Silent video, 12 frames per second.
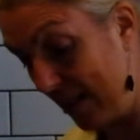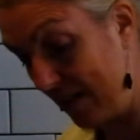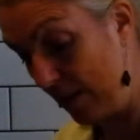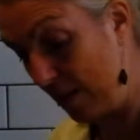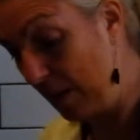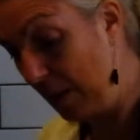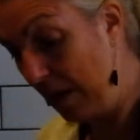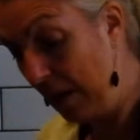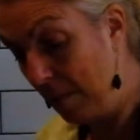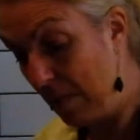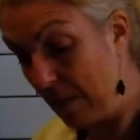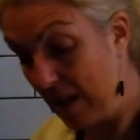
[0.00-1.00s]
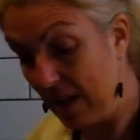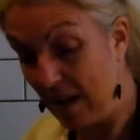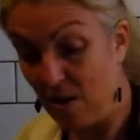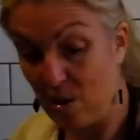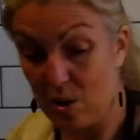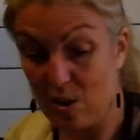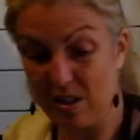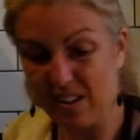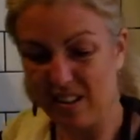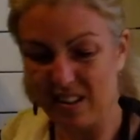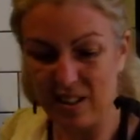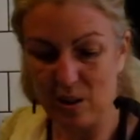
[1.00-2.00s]
So maybe another
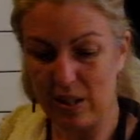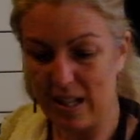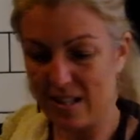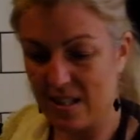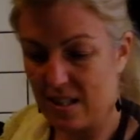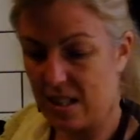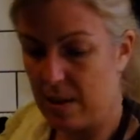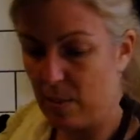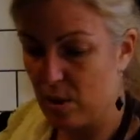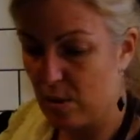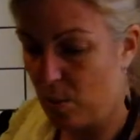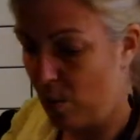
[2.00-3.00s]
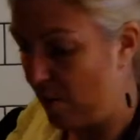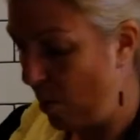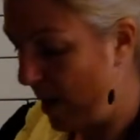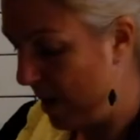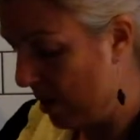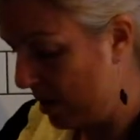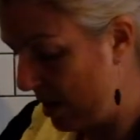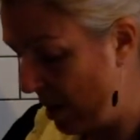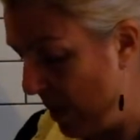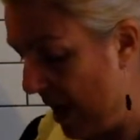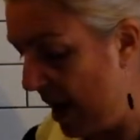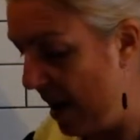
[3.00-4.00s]
little less than a tablespoon of oil to the
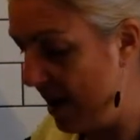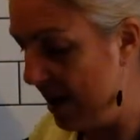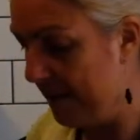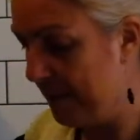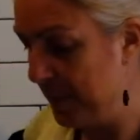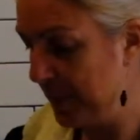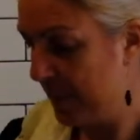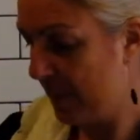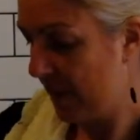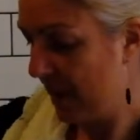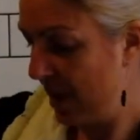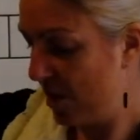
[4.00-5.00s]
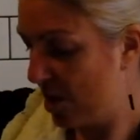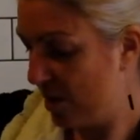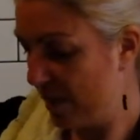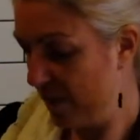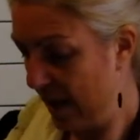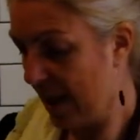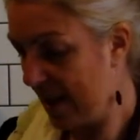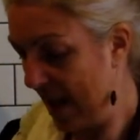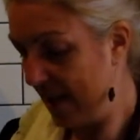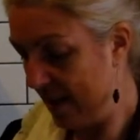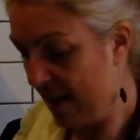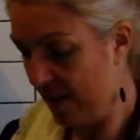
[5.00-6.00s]
pan. And just get that
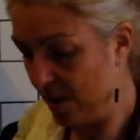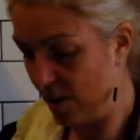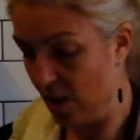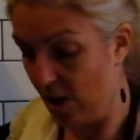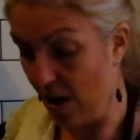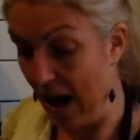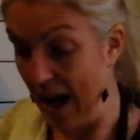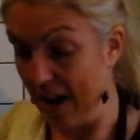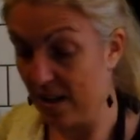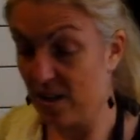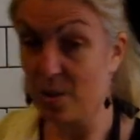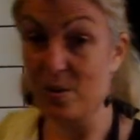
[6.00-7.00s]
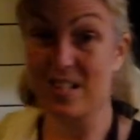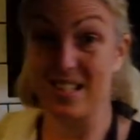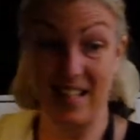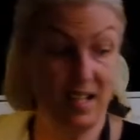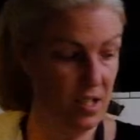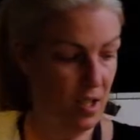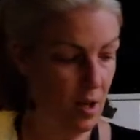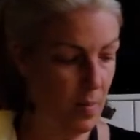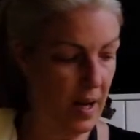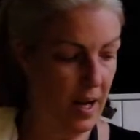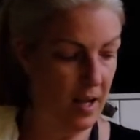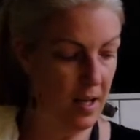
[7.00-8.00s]
in there so that your eggs don't stick to your
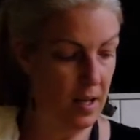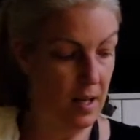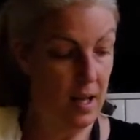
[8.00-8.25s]
pan.